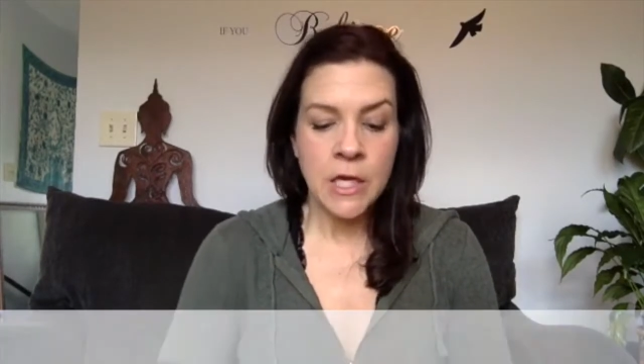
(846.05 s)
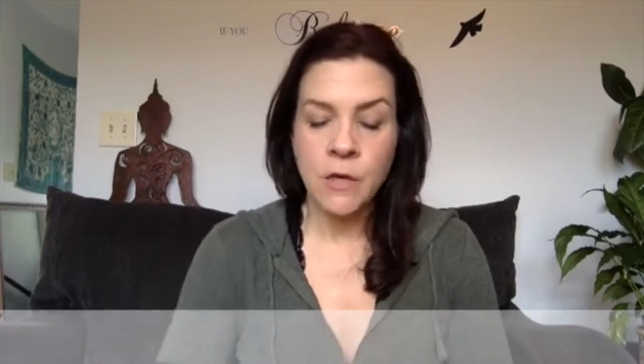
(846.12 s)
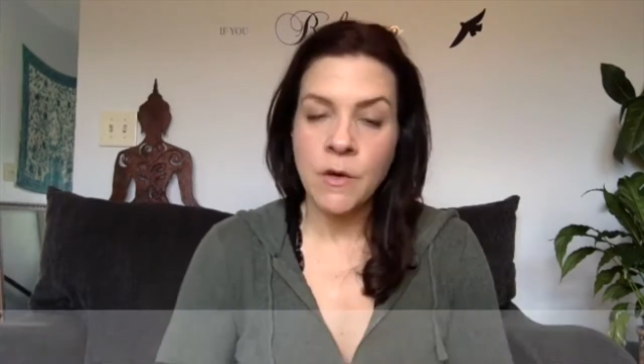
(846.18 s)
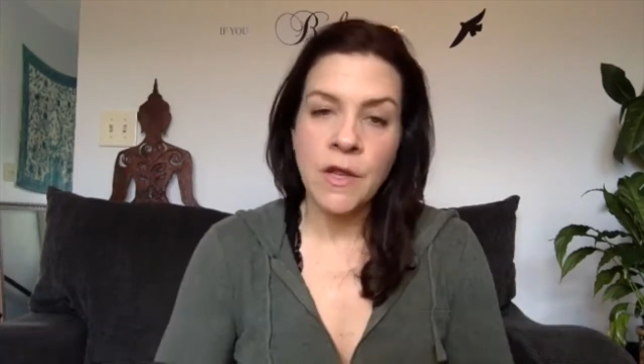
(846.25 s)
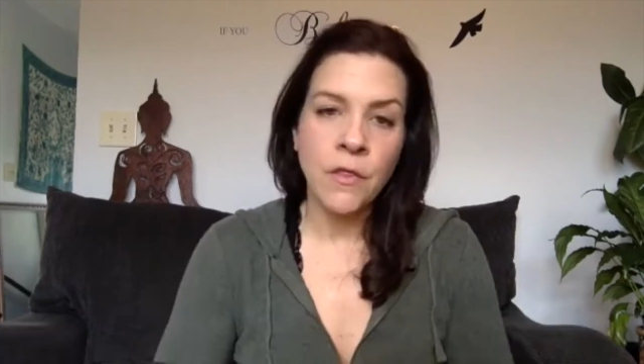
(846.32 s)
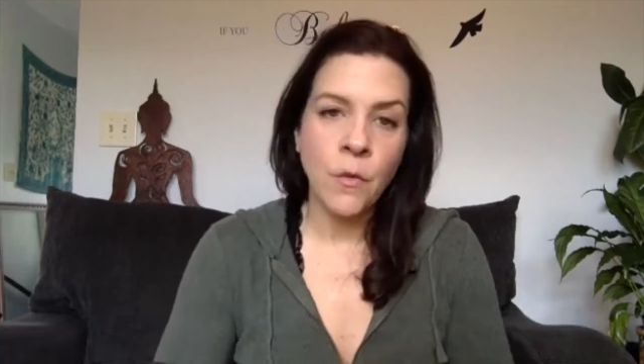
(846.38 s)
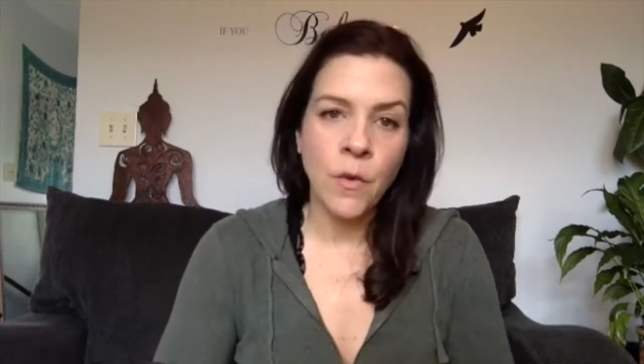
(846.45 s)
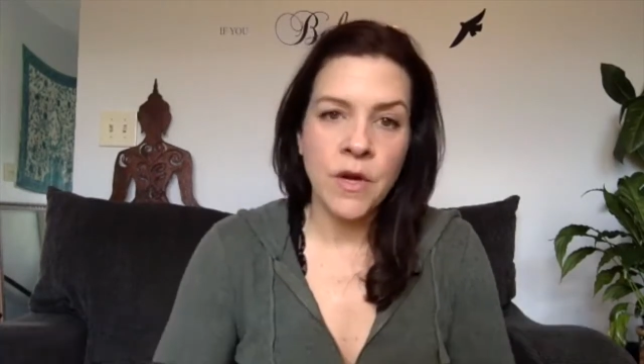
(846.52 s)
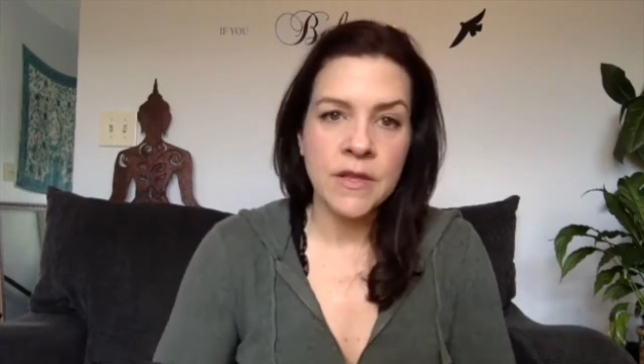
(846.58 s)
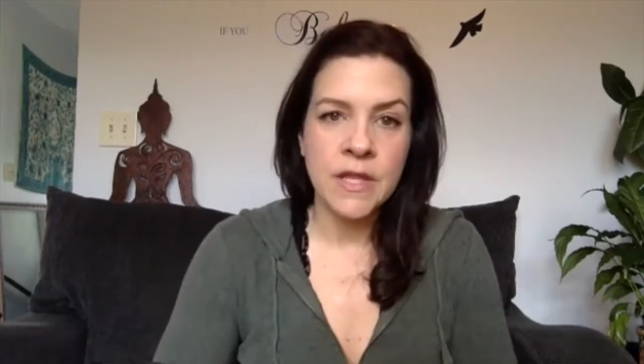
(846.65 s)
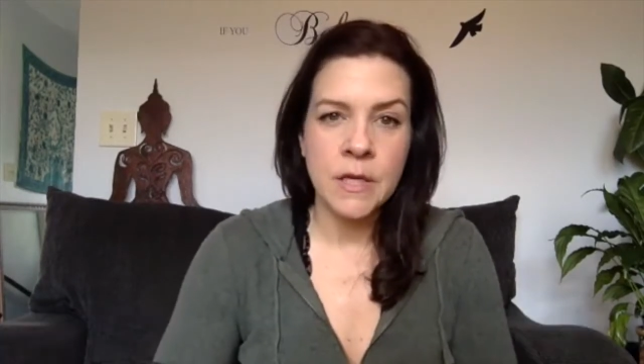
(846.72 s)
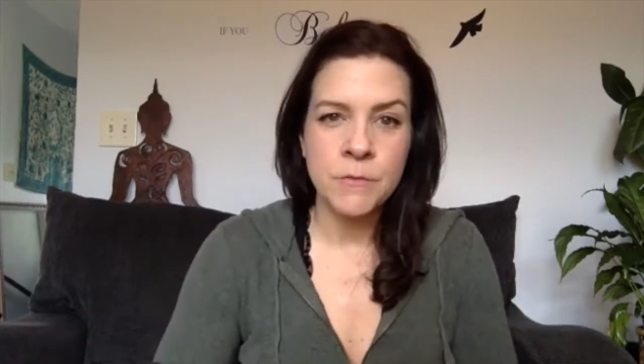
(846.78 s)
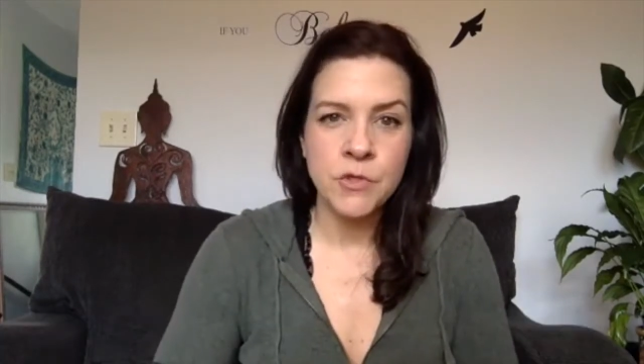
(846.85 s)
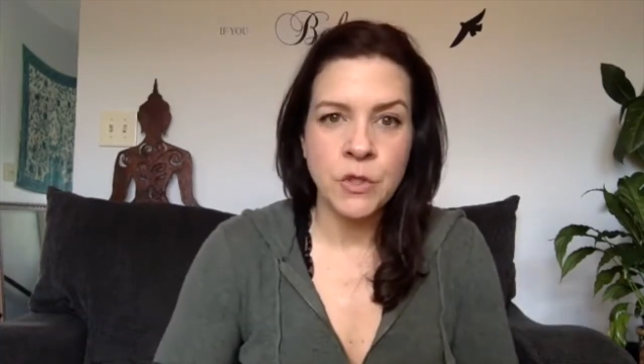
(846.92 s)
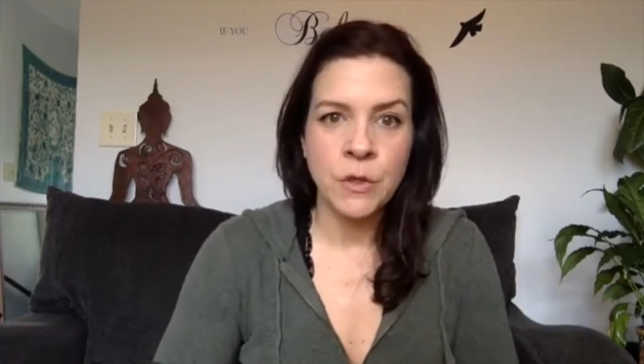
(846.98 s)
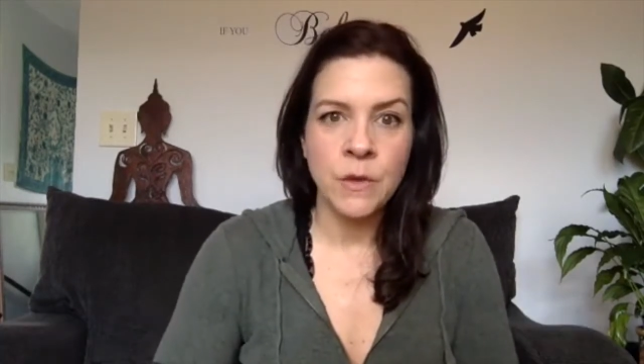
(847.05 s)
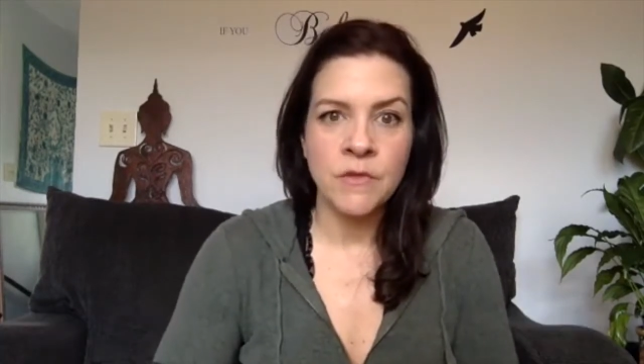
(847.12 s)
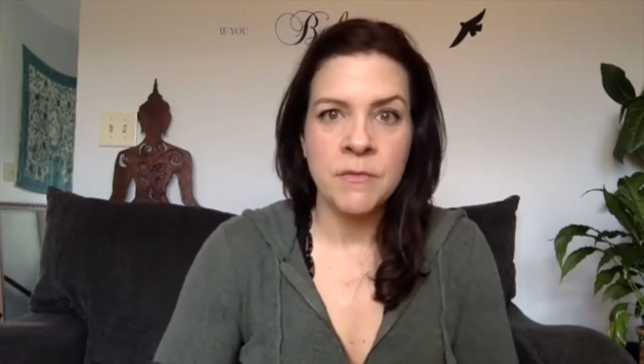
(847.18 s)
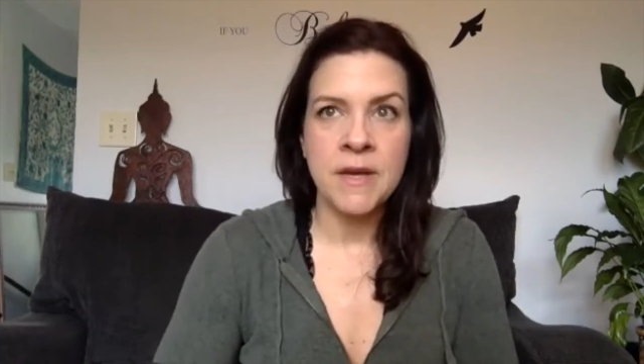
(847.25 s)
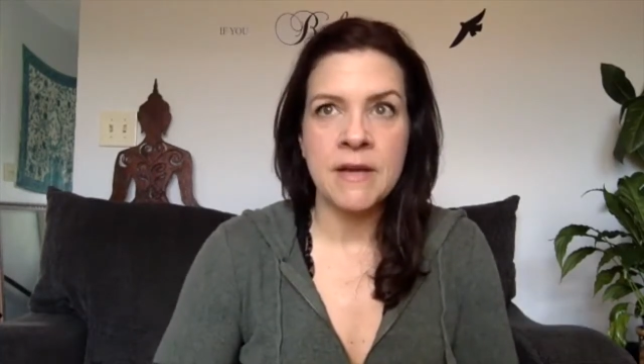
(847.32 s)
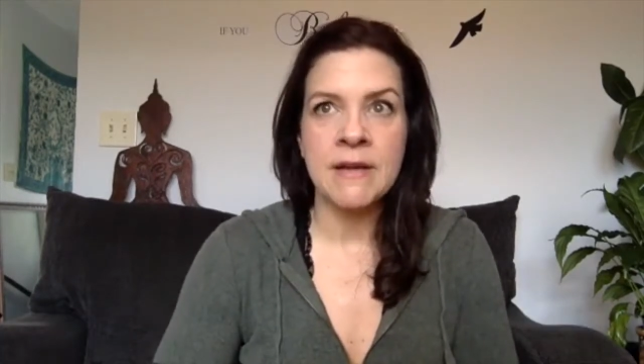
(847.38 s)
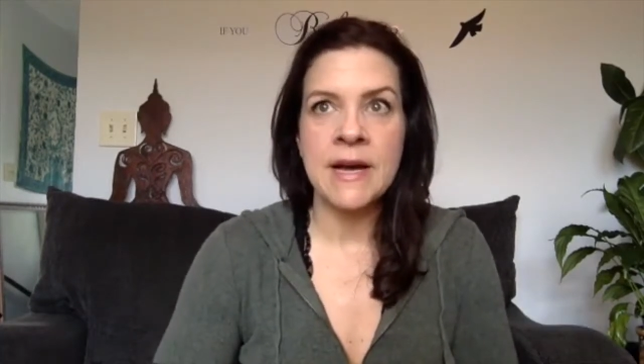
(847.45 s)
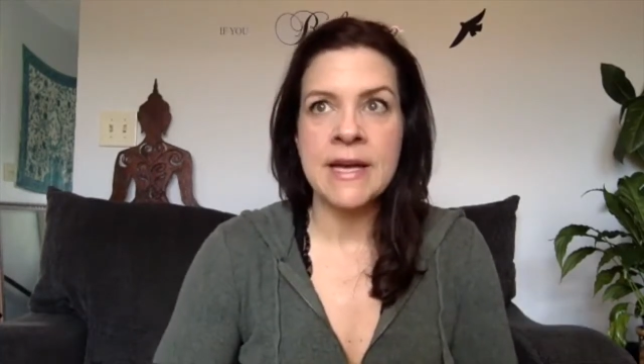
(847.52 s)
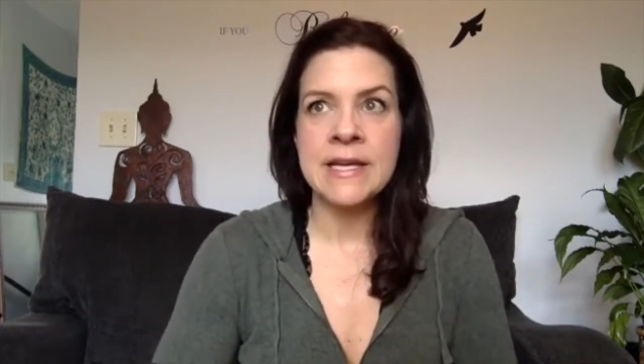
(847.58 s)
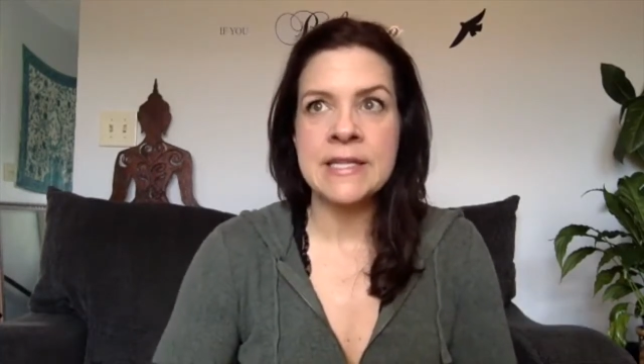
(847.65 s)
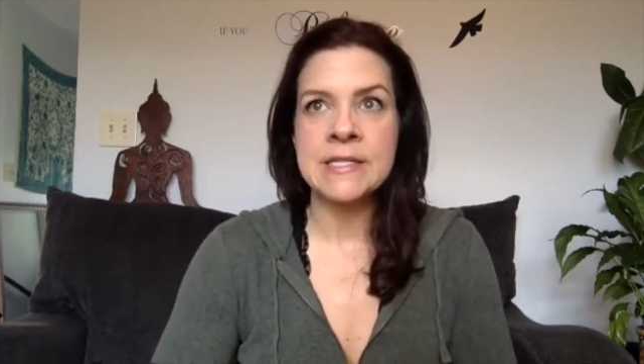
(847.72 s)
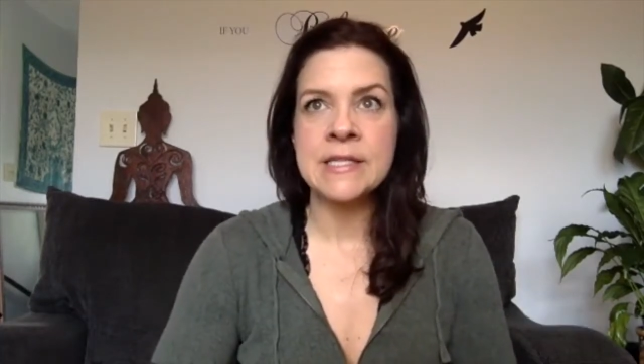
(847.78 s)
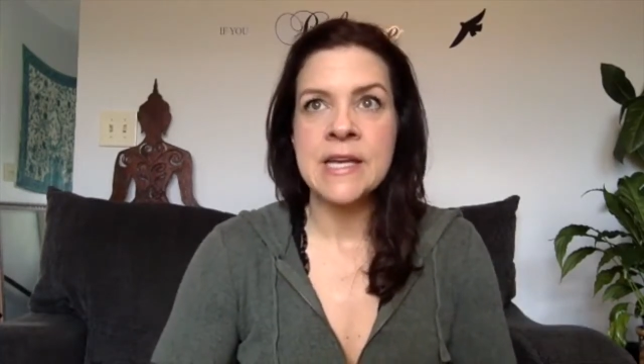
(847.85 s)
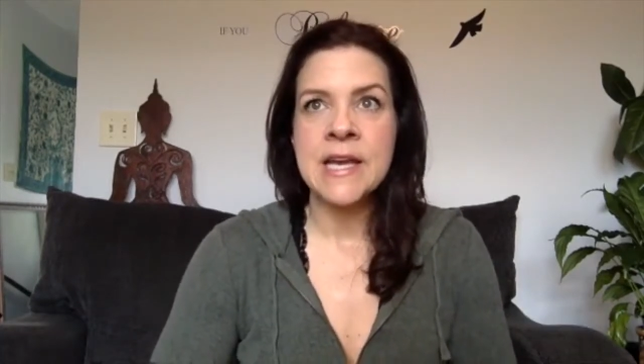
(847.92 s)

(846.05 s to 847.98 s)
in the work that I'm doing with my clients,